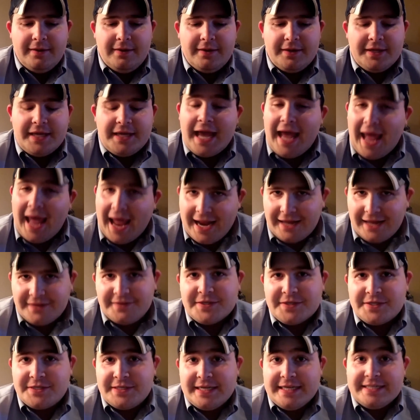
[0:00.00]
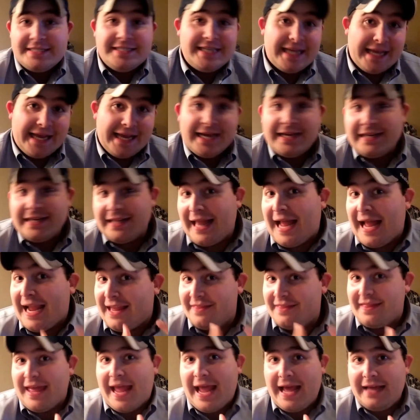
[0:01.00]
You hate the season to end
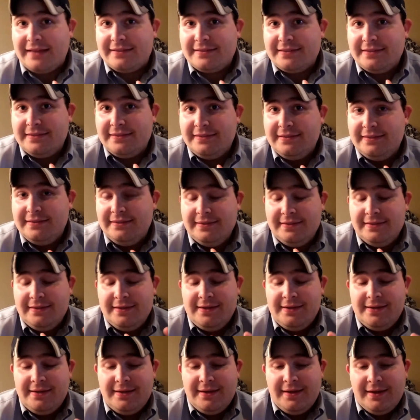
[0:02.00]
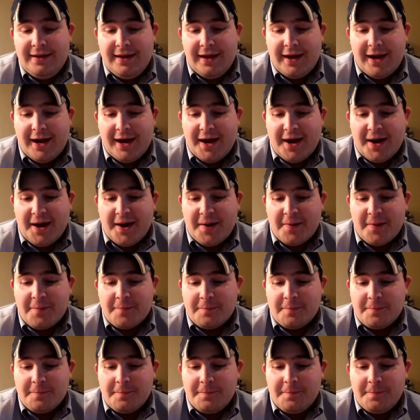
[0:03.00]
like that,
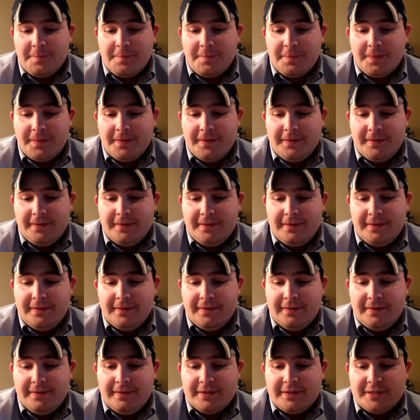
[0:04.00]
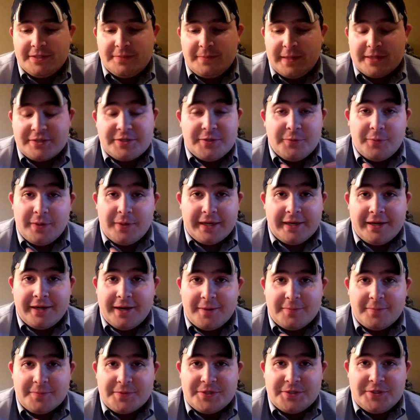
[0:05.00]
um, especially when it
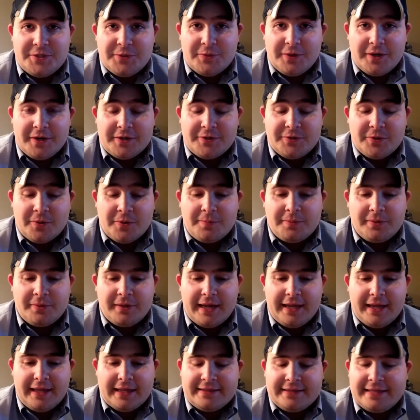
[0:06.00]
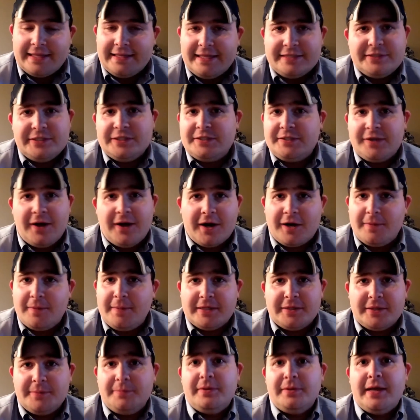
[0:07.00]
comes to a play like that. Let's just talk
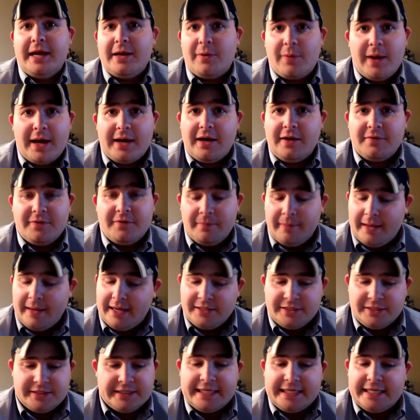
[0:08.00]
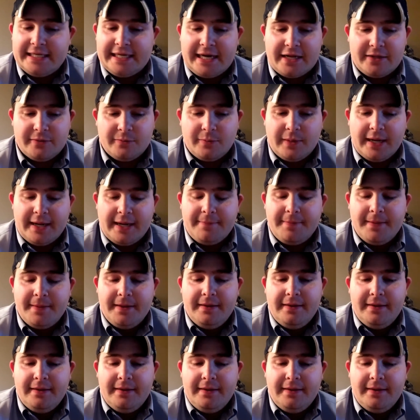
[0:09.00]
about the play right off the bat, just to get it out of the way.